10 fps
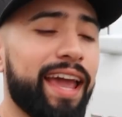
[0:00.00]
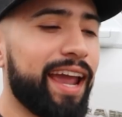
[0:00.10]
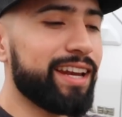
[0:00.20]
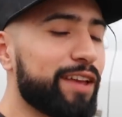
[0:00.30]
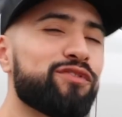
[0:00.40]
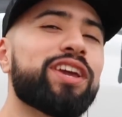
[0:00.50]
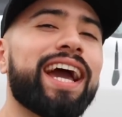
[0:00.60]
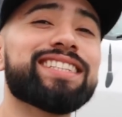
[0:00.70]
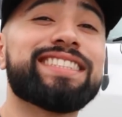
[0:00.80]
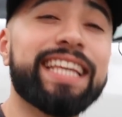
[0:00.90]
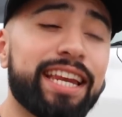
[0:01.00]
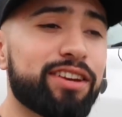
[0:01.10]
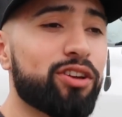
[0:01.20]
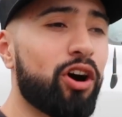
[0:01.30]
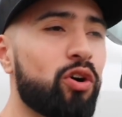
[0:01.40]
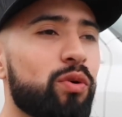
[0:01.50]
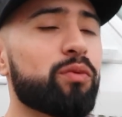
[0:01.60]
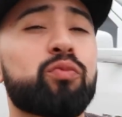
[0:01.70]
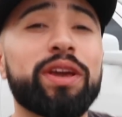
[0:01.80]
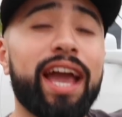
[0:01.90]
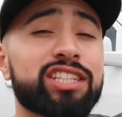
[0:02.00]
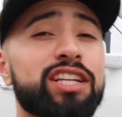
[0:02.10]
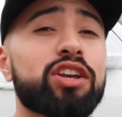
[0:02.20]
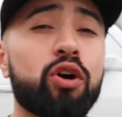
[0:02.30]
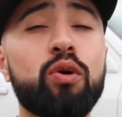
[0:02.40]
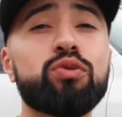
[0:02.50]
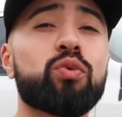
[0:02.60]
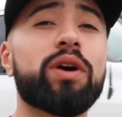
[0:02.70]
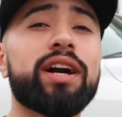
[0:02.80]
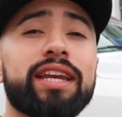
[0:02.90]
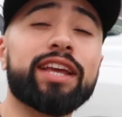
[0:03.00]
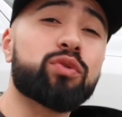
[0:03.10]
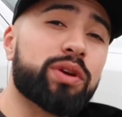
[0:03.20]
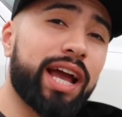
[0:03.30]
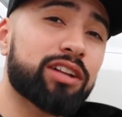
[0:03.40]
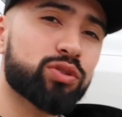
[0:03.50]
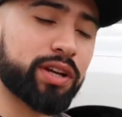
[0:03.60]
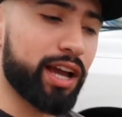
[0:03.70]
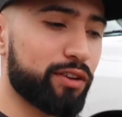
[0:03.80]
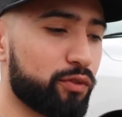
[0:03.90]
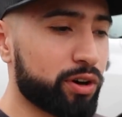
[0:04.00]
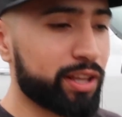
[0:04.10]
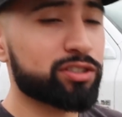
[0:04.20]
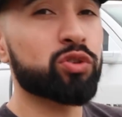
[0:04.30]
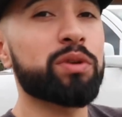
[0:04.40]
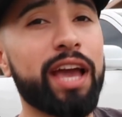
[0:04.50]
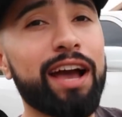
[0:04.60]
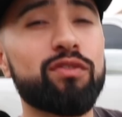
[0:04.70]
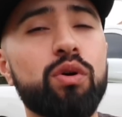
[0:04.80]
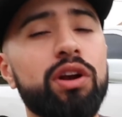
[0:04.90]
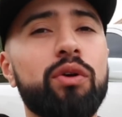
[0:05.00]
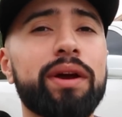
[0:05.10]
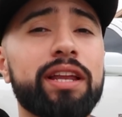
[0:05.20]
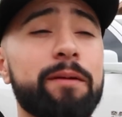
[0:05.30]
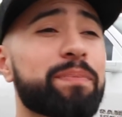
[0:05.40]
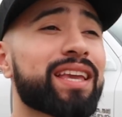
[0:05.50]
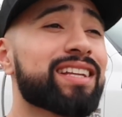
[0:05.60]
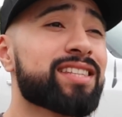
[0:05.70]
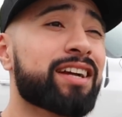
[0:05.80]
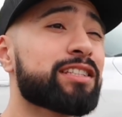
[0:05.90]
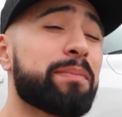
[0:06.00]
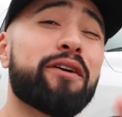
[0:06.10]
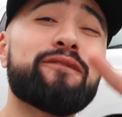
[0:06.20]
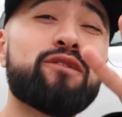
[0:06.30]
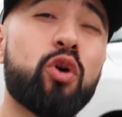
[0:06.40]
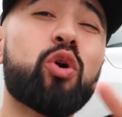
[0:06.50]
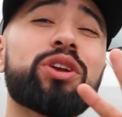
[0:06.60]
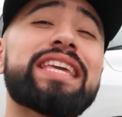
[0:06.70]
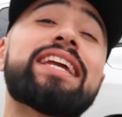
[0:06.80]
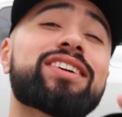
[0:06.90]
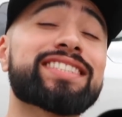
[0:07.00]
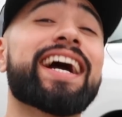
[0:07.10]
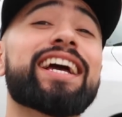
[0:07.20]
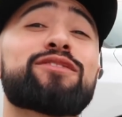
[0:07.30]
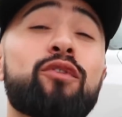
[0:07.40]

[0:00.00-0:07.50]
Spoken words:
And if you guys didn't know, we actually own one in Rialto, California. So we have one already. It took us about 4 years, guys.